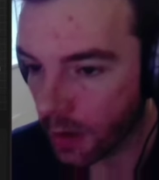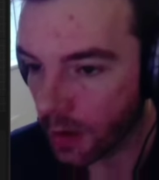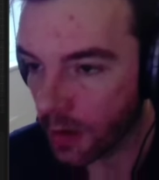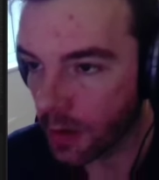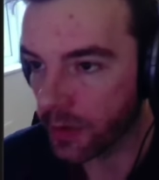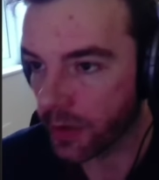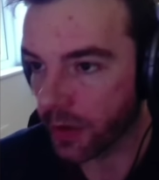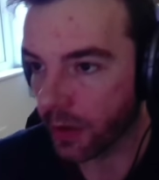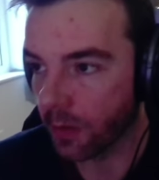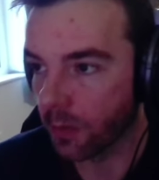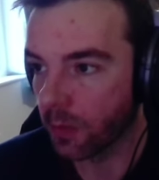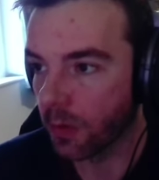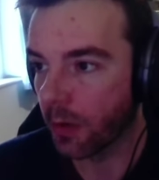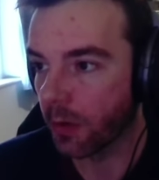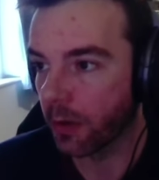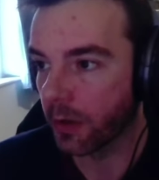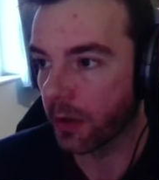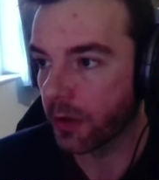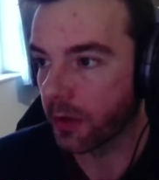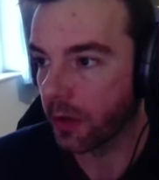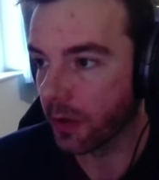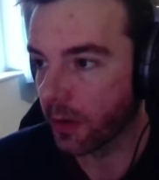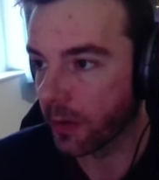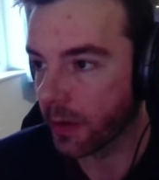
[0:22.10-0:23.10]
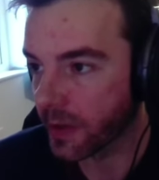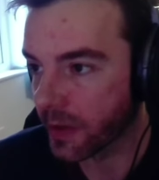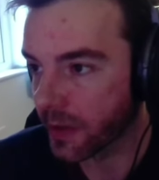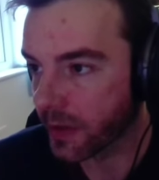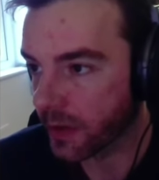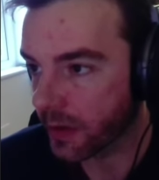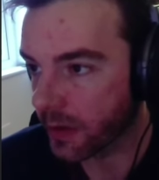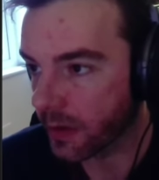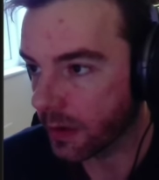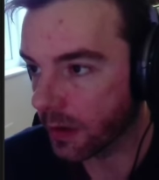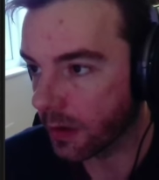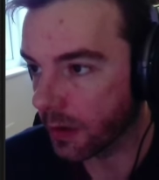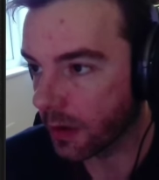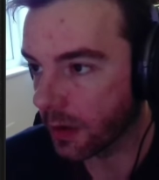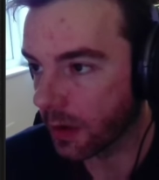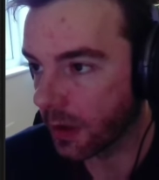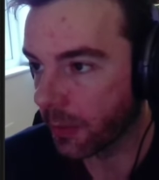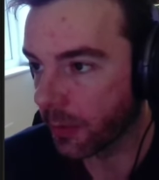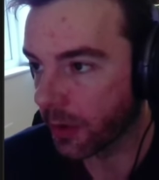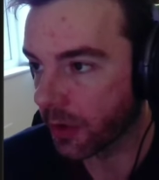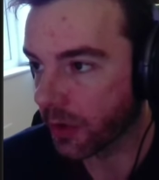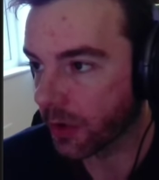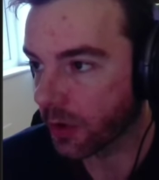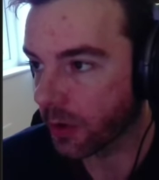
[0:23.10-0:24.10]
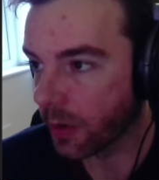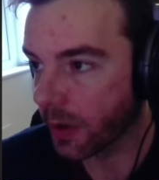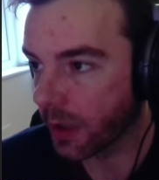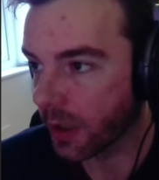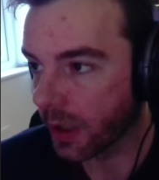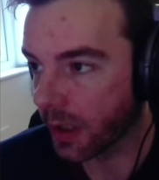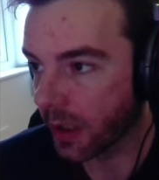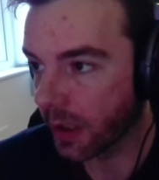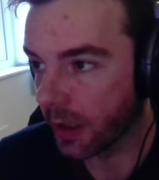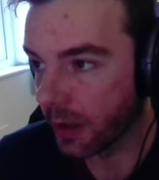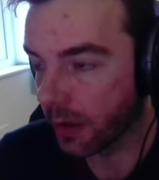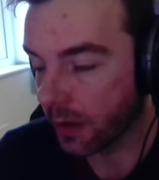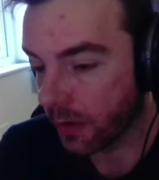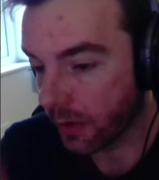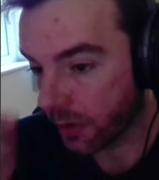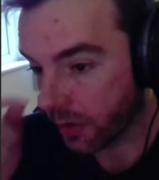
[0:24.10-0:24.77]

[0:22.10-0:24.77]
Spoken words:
So what I'm going to do is, let me just quickly